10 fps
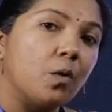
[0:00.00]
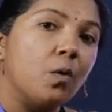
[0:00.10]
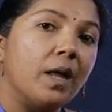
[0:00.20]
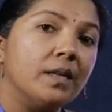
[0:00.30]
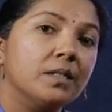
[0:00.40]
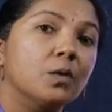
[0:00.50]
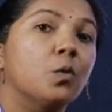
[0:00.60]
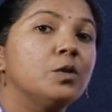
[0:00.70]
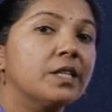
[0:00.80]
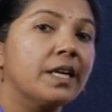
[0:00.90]
call as
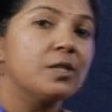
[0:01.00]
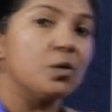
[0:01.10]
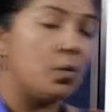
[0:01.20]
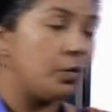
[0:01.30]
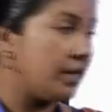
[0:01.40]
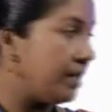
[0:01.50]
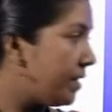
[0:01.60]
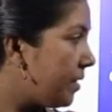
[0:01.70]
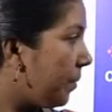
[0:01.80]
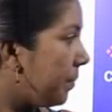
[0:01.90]
conjugate solutions.